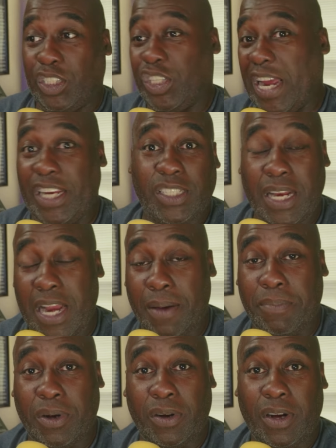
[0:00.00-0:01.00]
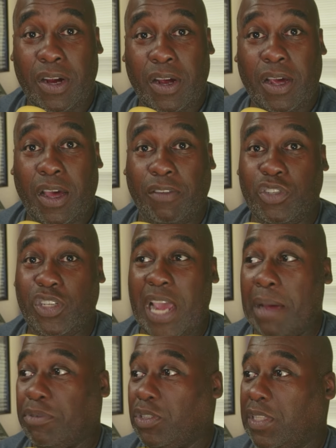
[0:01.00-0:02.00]
and change the number of
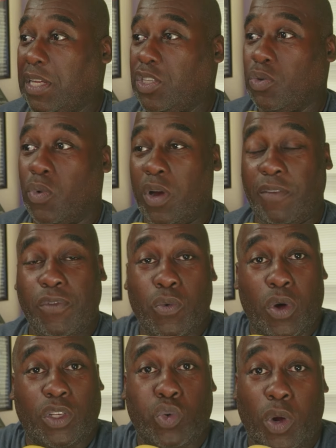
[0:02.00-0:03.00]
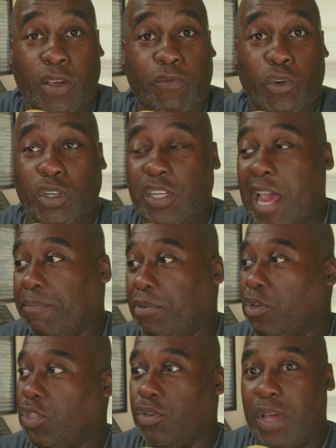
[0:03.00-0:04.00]
chapters that you want. If you want 24
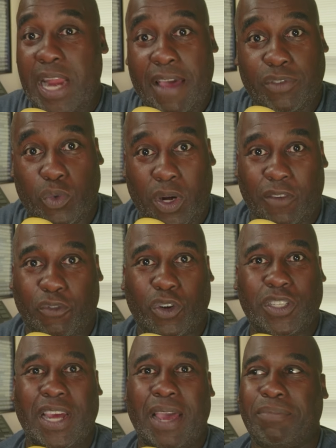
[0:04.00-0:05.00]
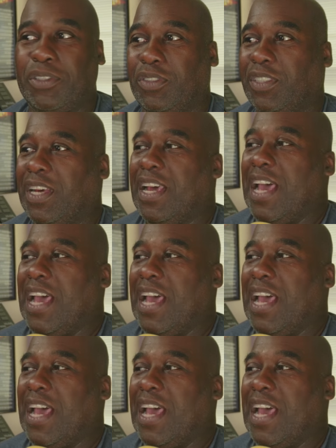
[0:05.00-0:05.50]
chapters, you can have 24 chapters.